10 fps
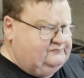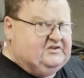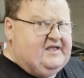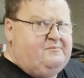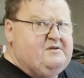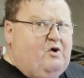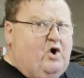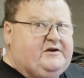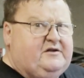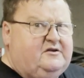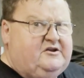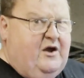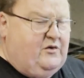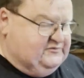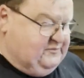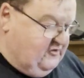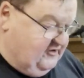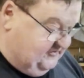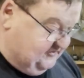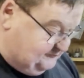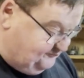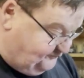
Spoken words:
Keep in mind, no experience.